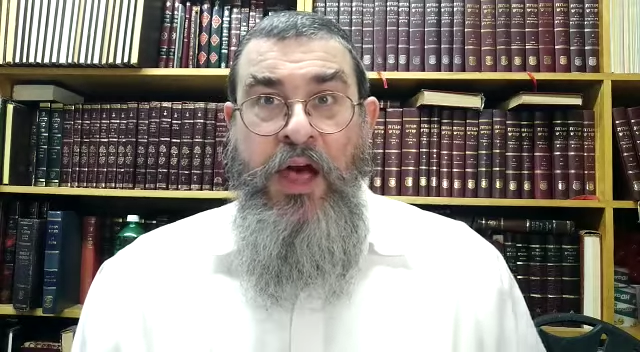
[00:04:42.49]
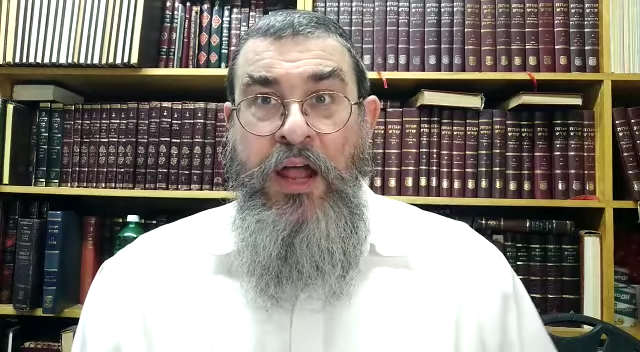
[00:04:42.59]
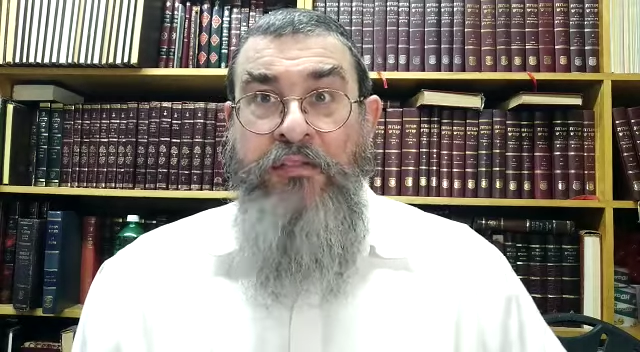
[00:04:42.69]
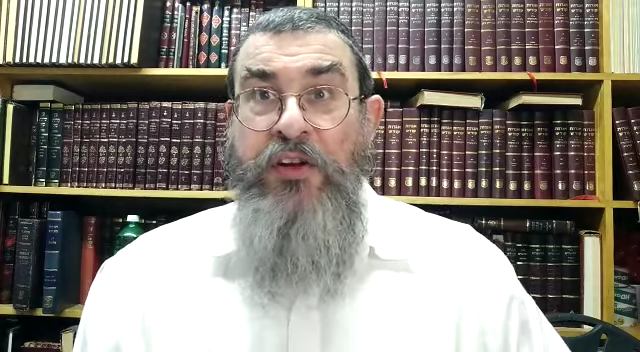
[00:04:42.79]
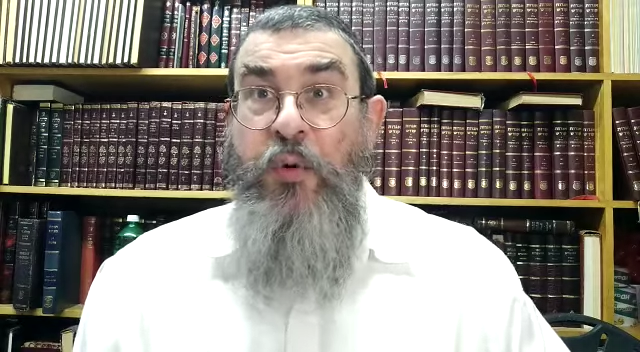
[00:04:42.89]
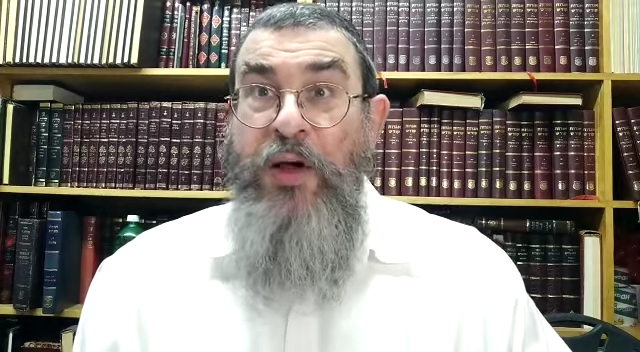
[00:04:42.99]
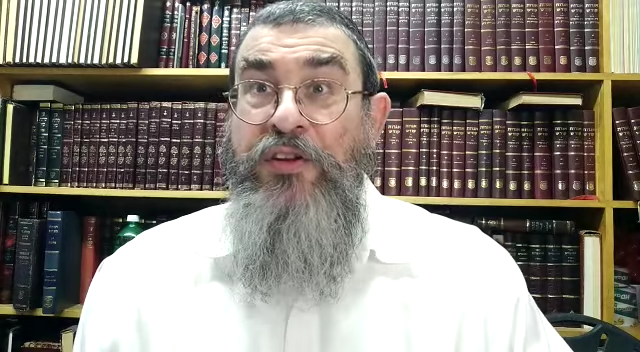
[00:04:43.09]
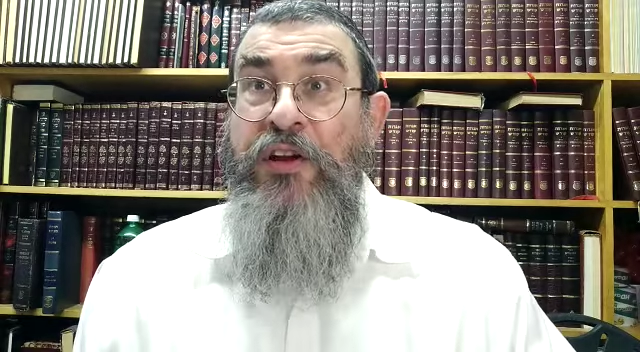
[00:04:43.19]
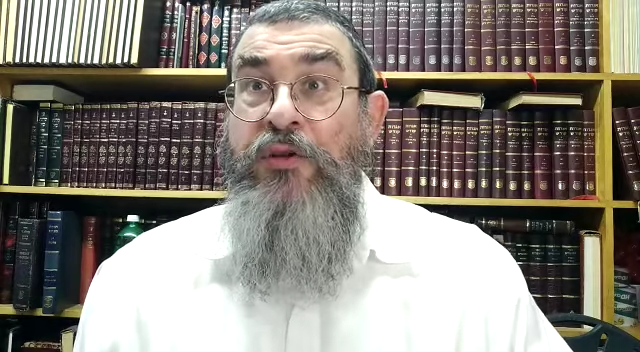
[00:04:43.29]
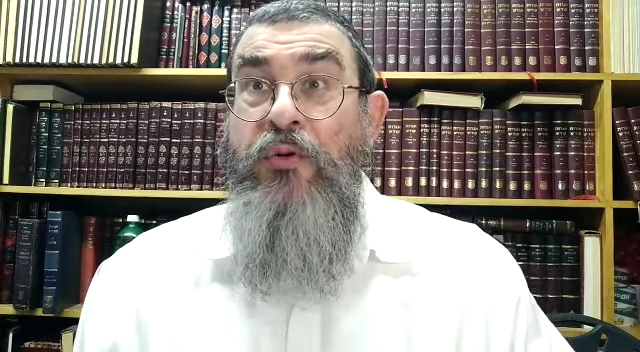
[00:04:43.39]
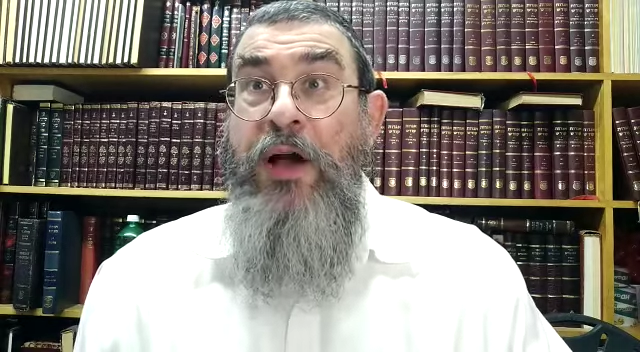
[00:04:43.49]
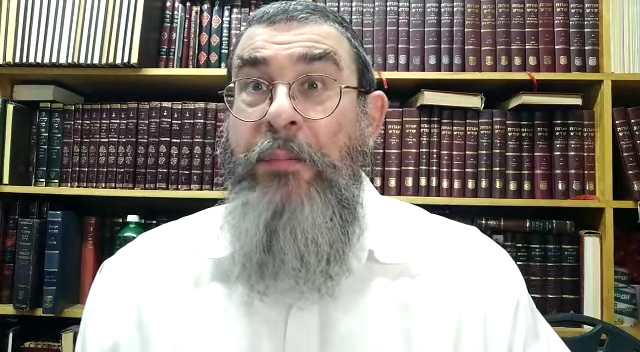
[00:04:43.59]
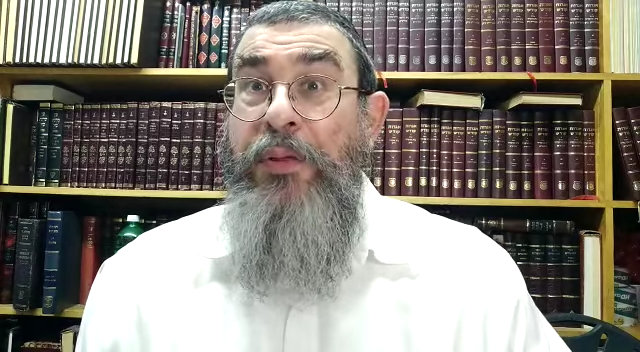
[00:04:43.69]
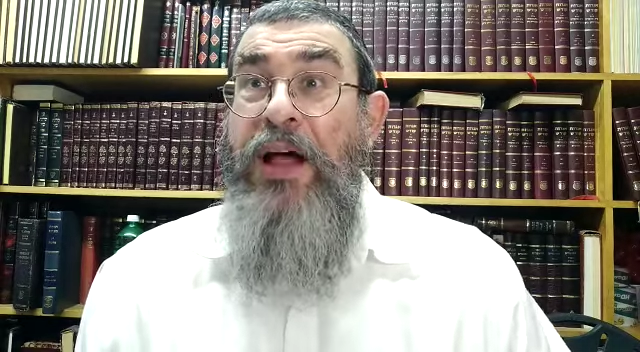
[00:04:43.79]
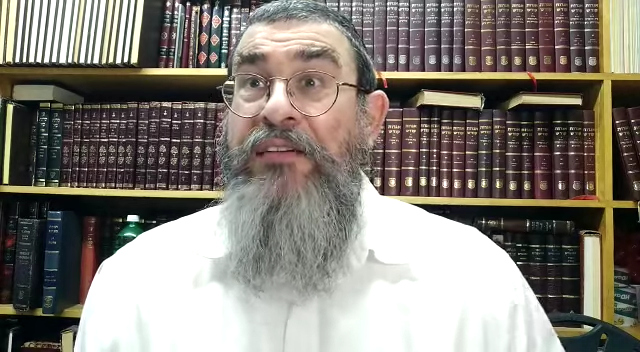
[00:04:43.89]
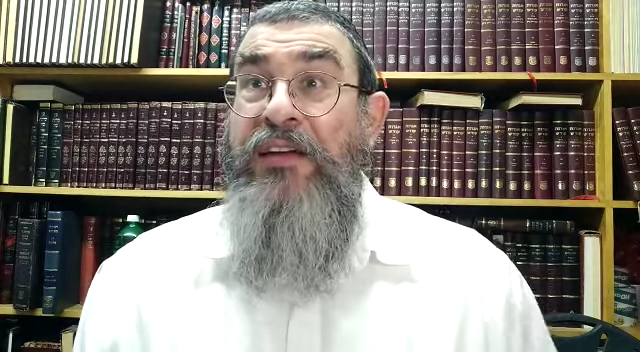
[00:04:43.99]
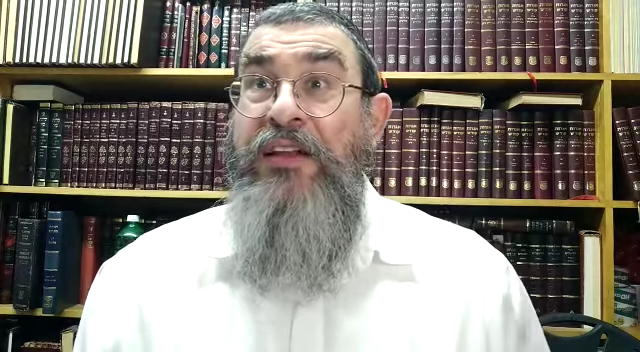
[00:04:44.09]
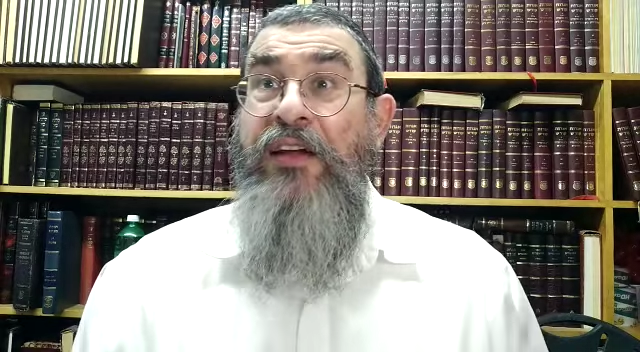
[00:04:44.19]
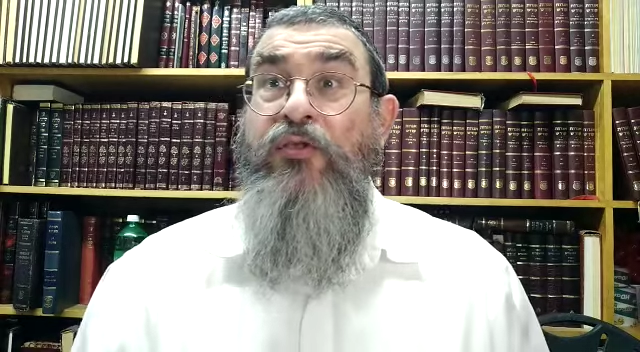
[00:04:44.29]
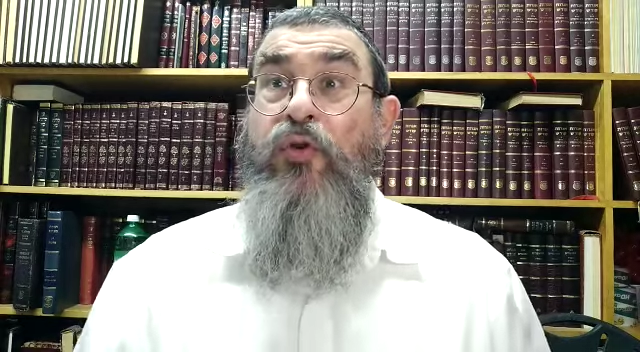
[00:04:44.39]
And if the question is too complex, he
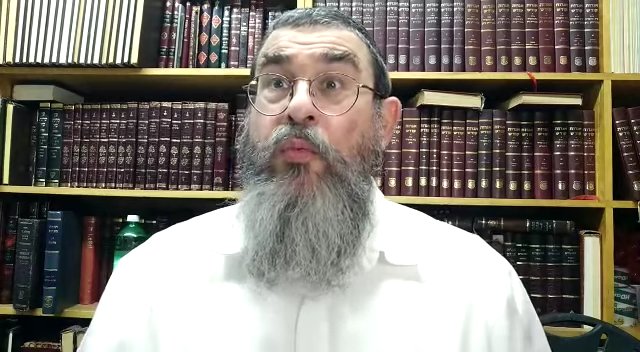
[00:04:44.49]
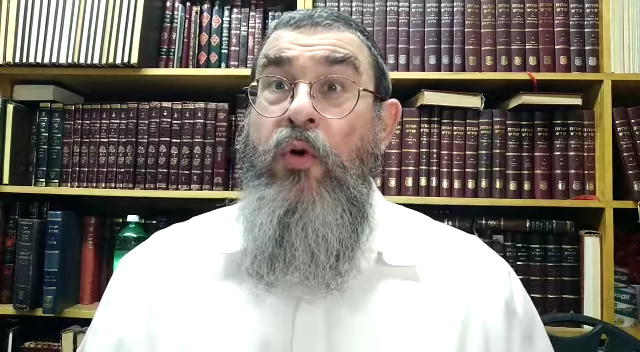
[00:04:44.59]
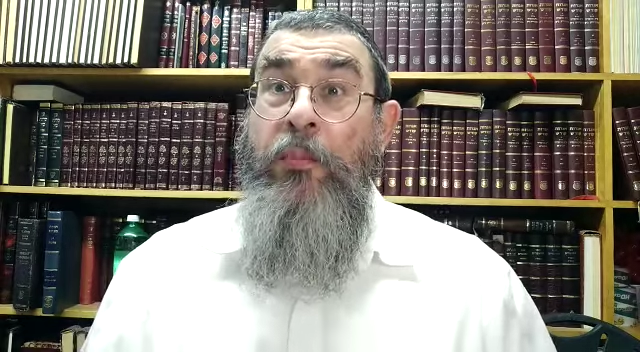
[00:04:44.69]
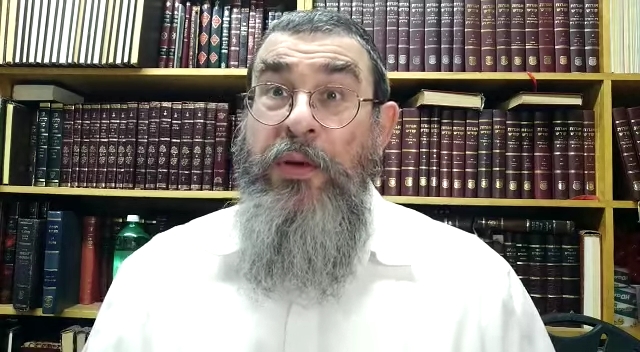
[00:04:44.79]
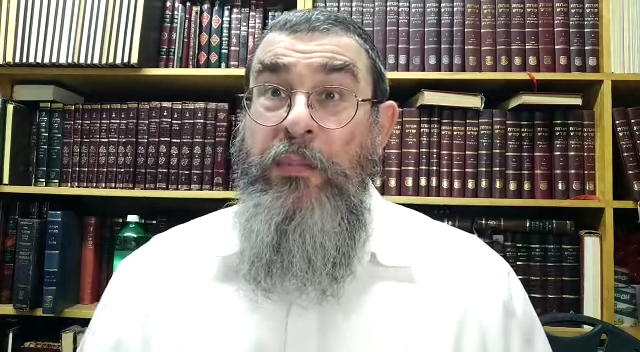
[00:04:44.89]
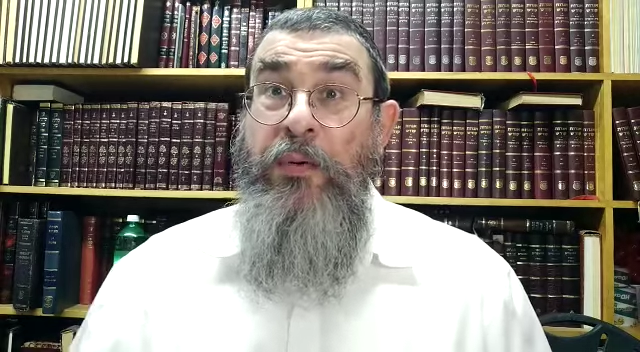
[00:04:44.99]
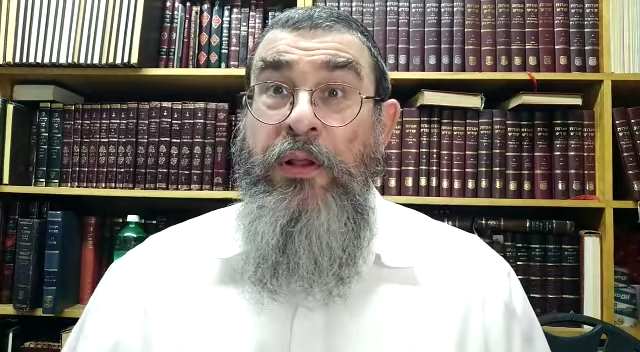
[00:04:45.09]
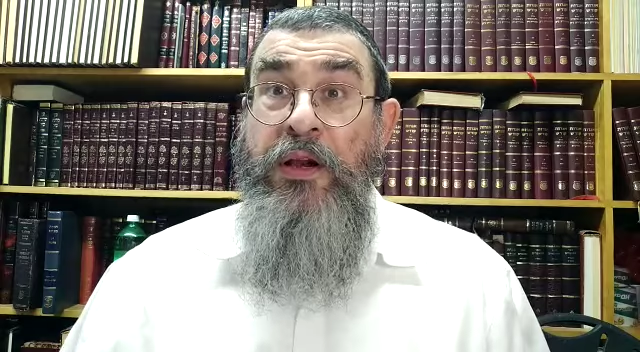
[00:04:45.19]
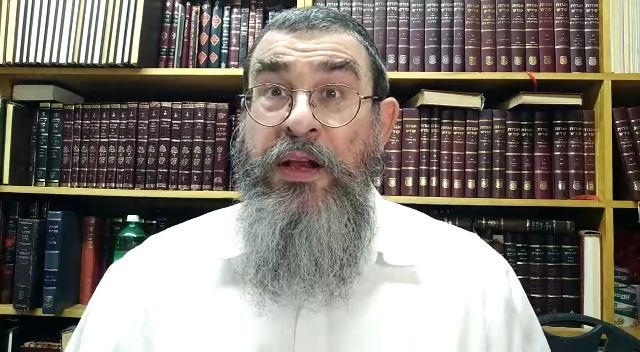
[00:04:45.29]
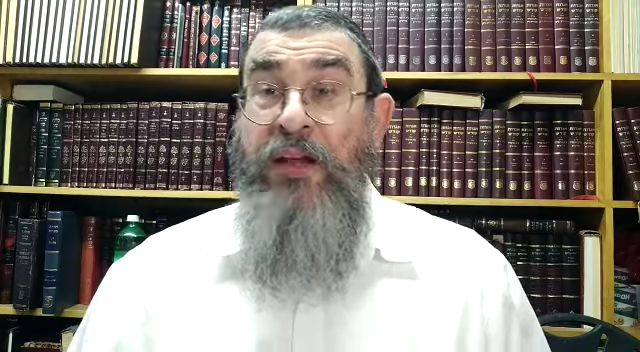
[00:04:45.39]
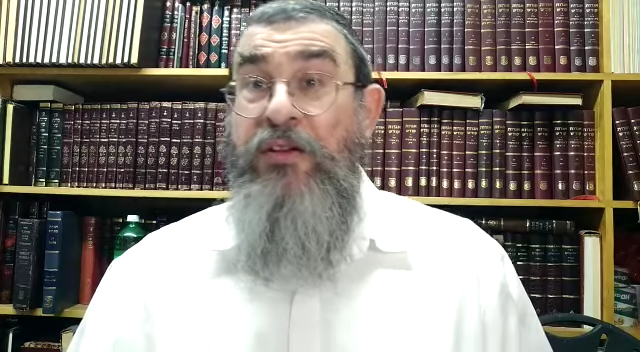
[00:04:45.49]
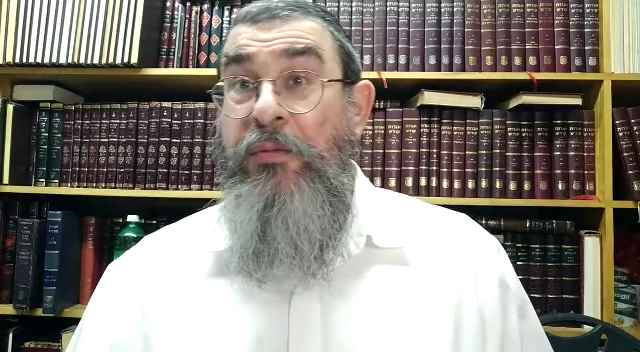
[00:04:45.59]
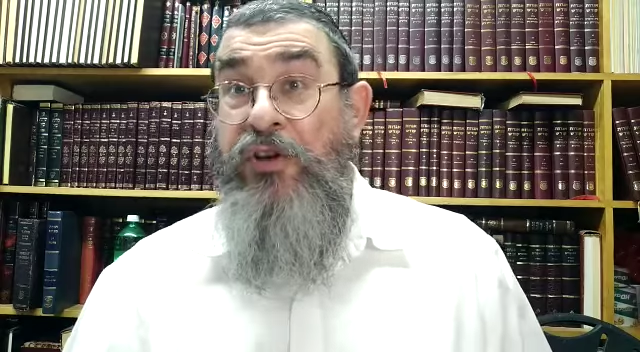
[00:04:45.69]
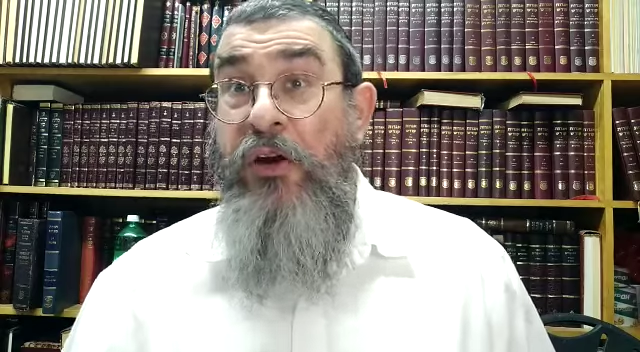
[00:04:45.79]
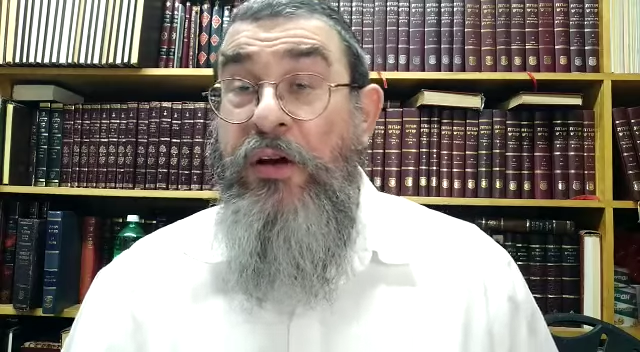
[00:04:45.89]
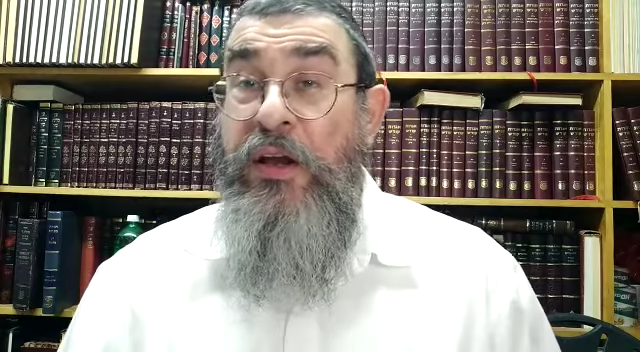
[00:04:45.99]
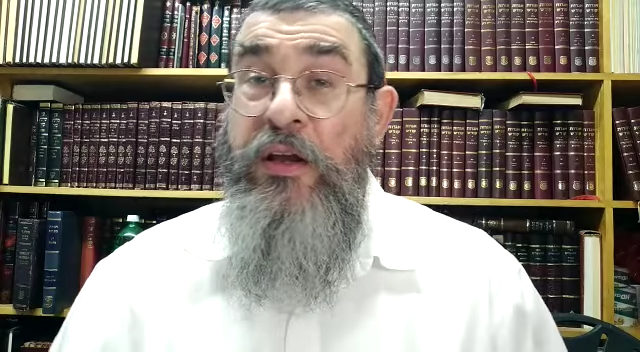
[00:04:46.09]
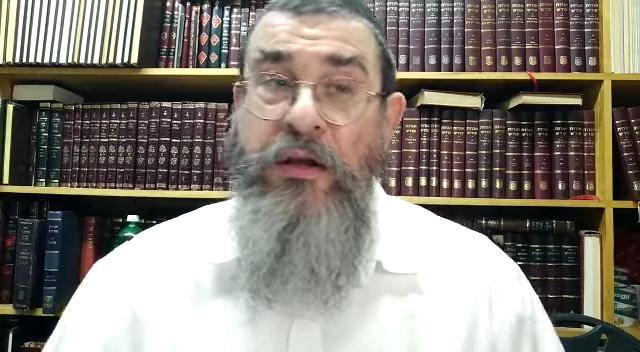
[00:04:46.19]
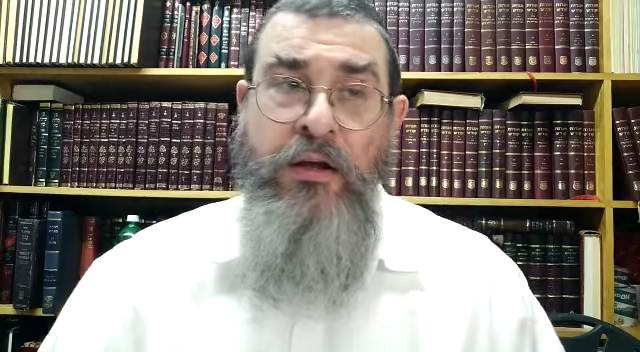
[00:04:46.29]
takes two more people and he gets a majority.